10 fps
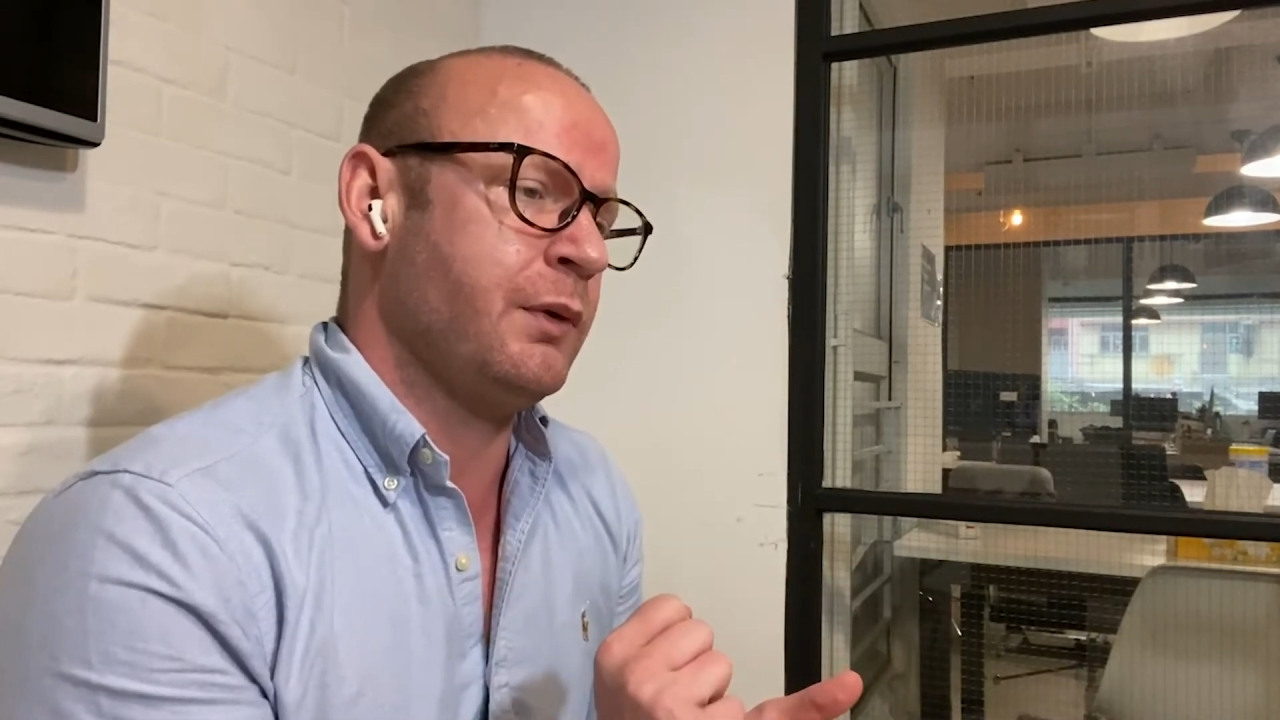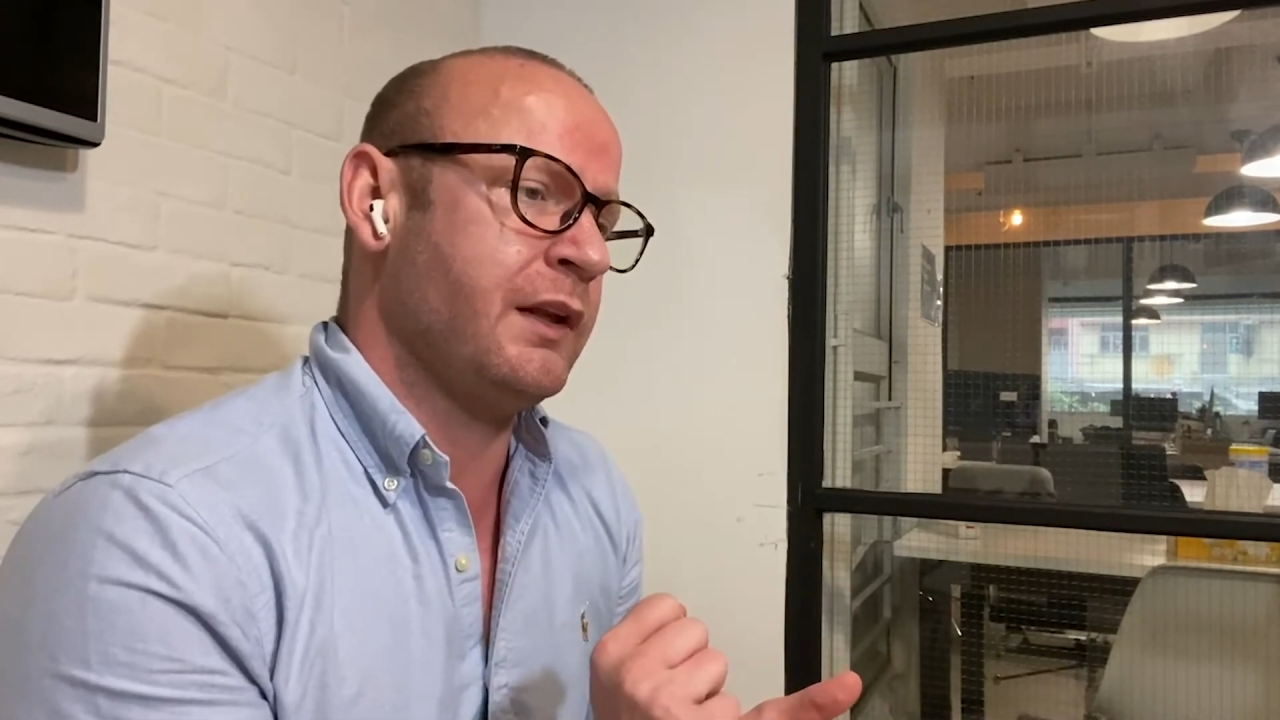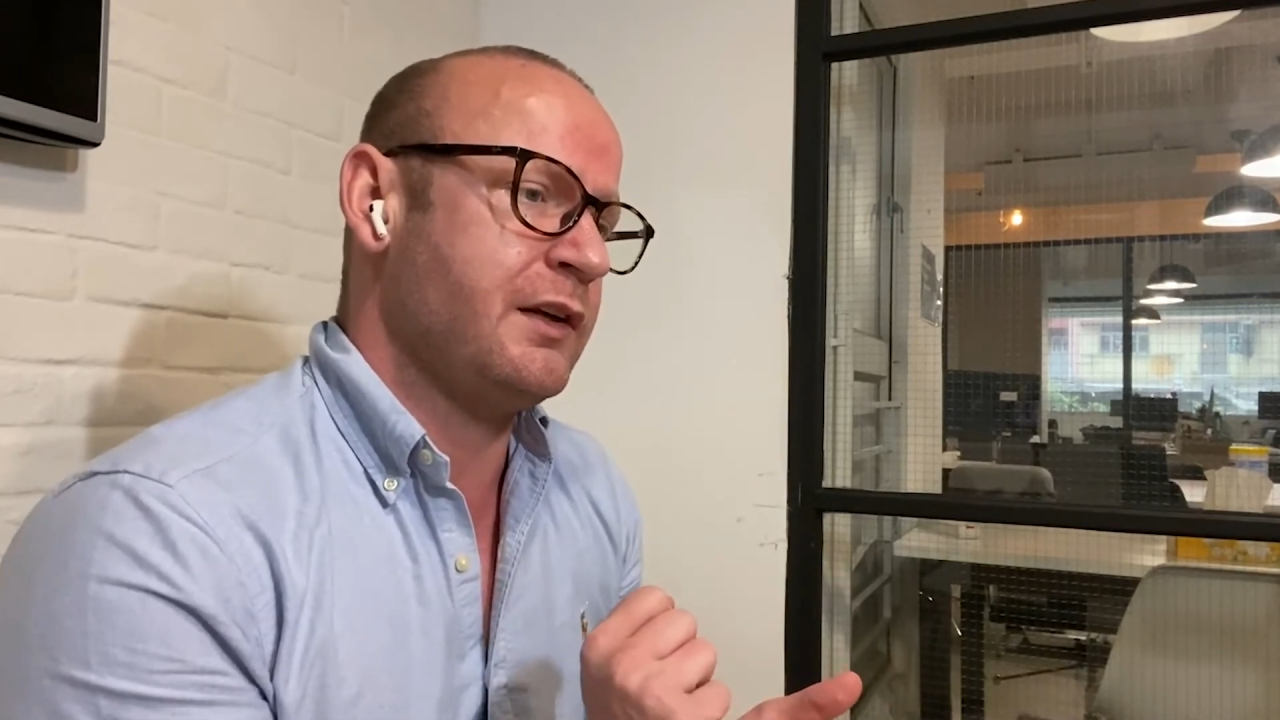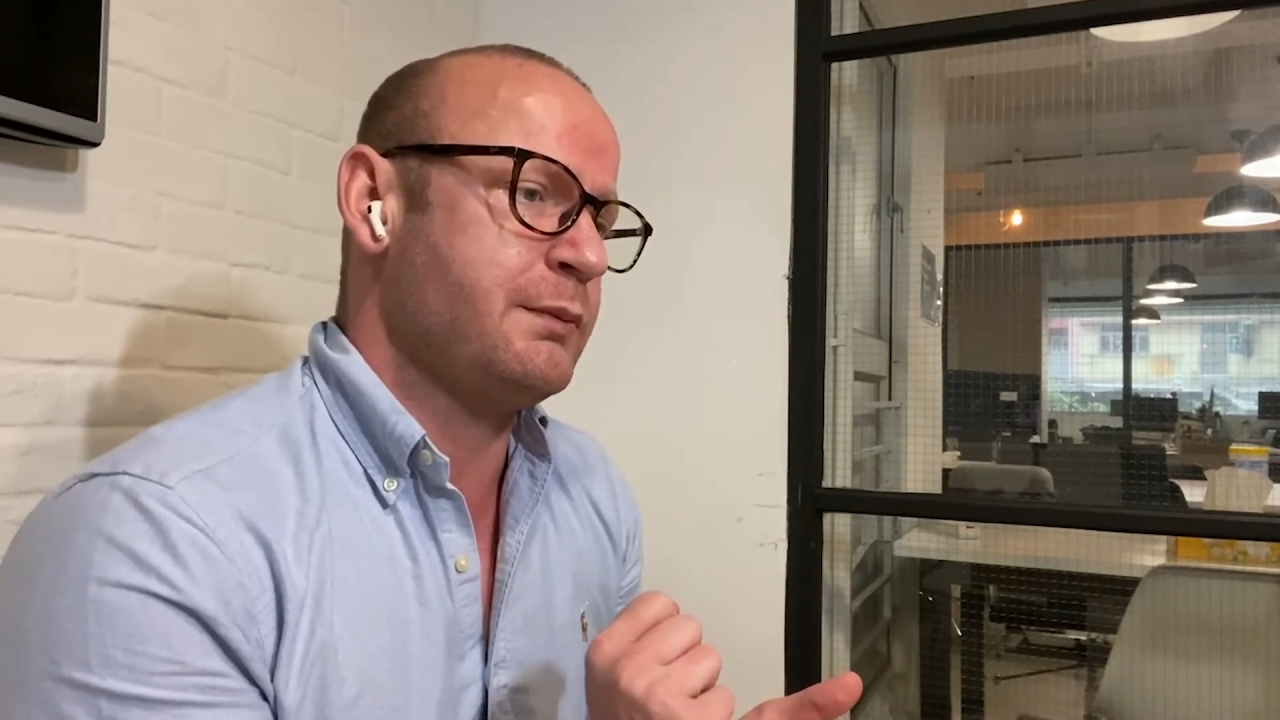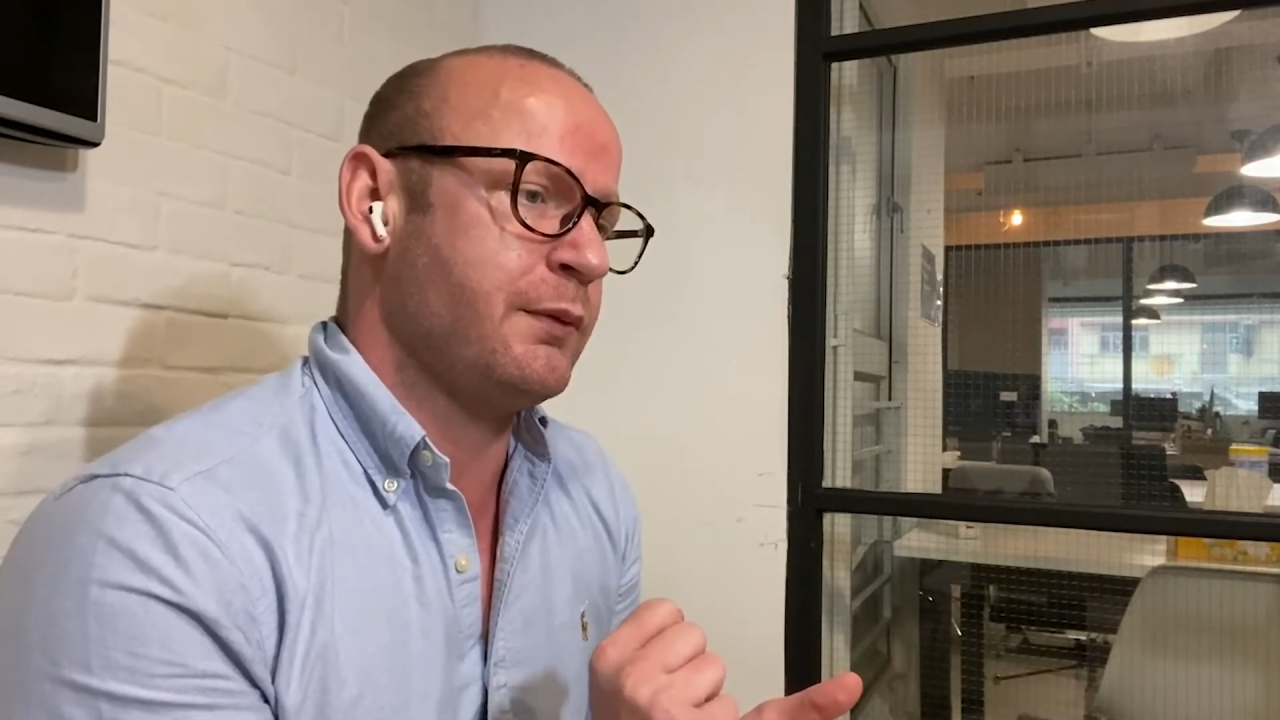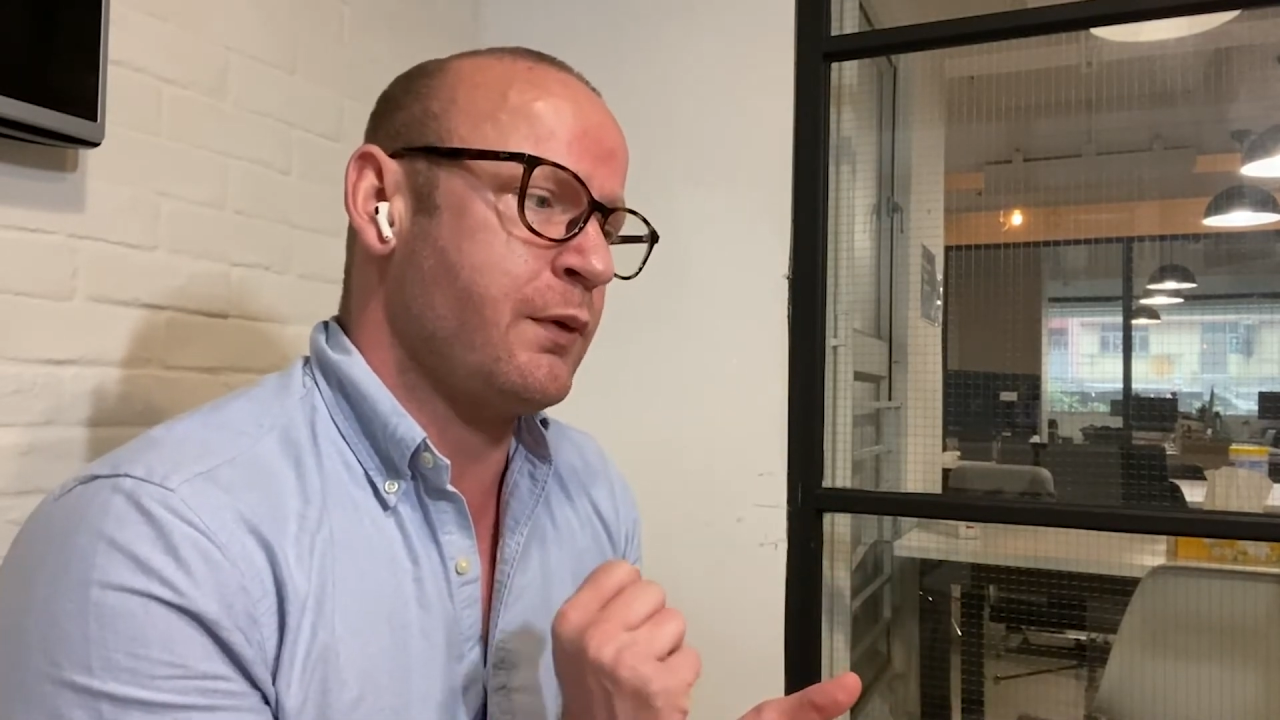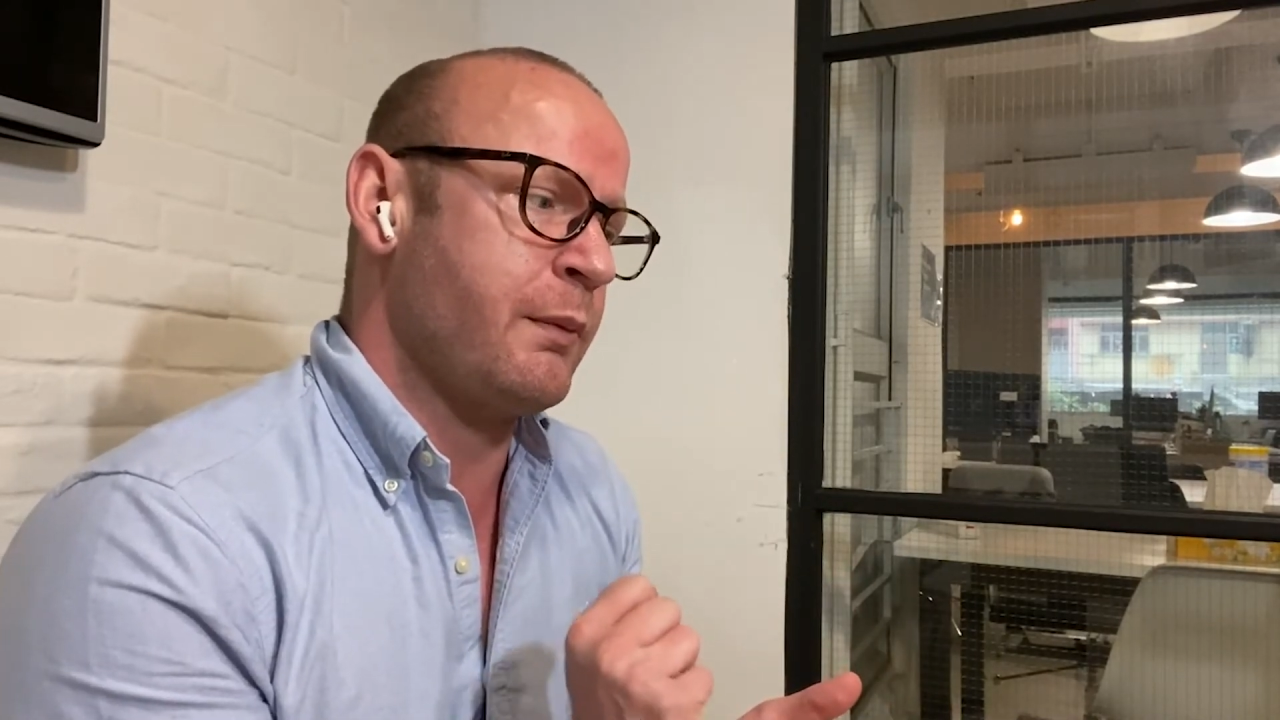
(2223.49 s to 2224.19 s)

that's performing